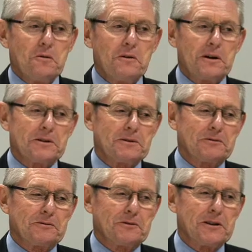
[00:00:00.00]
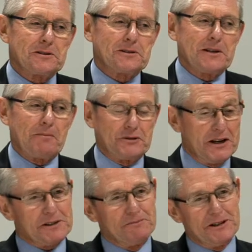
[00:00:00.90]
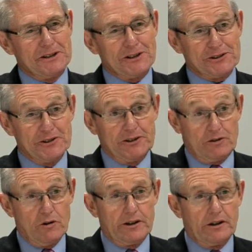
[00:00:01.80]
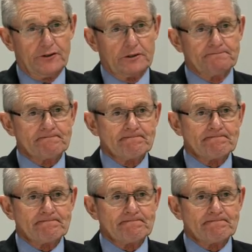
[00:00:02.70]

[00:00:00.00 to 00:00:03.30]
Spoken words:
Well, one of the things that upsets me, and I see it quite often,